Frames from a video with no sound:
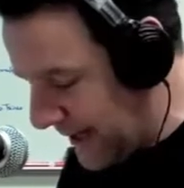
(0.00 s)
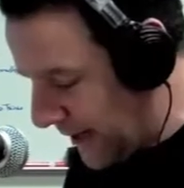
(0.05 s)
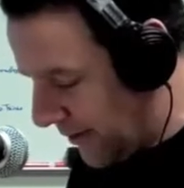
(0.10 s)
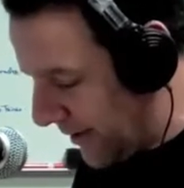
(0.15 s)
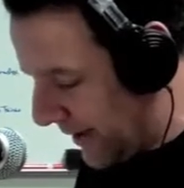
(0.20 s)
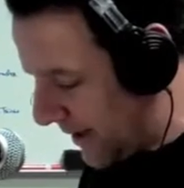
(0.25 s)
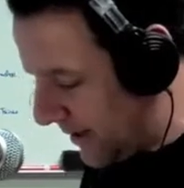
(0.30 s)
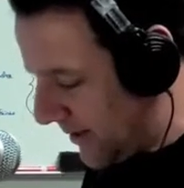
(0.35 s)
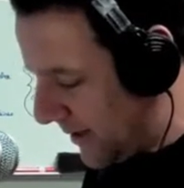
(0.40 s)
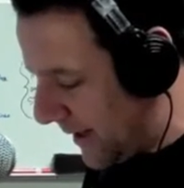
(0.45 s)

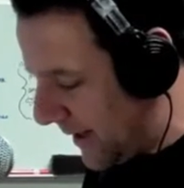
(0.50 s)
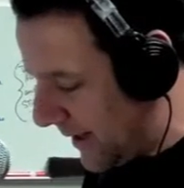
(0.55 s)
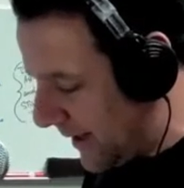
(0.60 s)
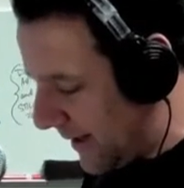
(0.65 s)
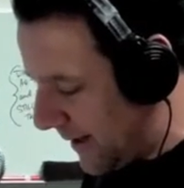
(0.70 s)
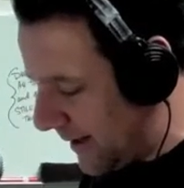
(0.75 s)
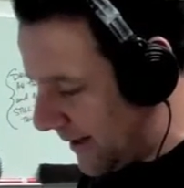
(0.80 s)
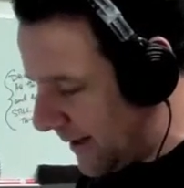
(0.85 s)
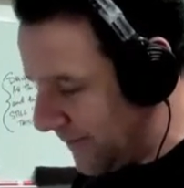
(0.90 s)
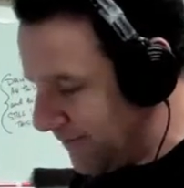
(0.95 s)
Eric,
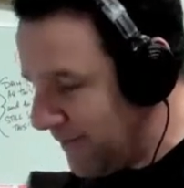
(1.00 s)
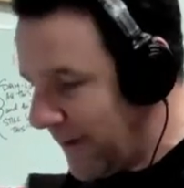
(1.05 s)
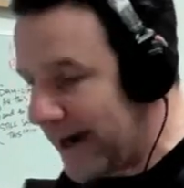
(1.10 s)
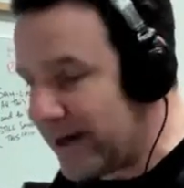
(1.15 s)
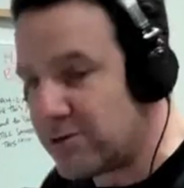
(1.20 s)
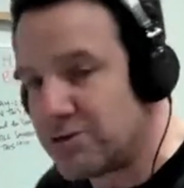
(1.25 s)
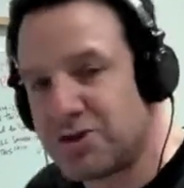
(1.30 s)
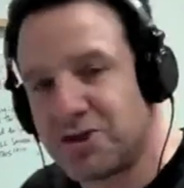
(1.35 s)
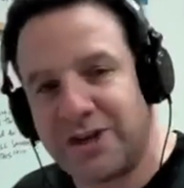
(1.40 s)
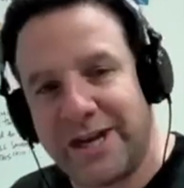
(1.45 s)
uh,
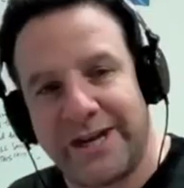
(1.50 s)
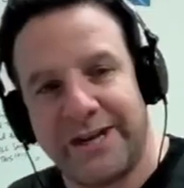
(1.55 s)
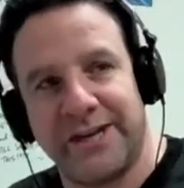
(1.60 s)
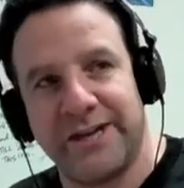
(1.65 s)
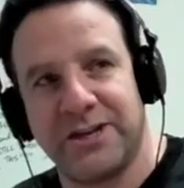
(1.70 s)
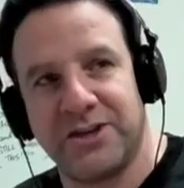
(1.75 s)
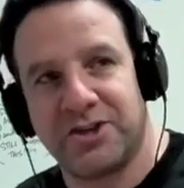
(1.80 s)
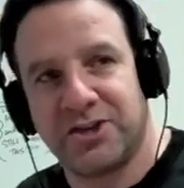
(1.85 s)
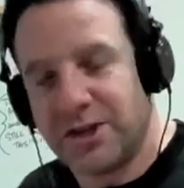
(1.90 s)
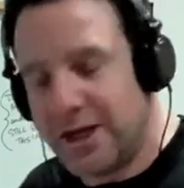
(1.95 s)
my understanding
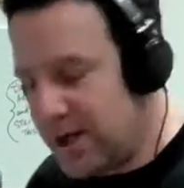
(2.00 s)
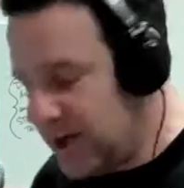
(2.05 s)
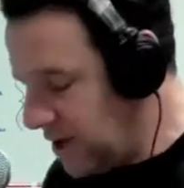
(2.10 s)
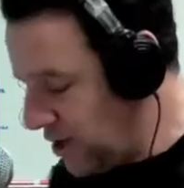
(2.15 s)
is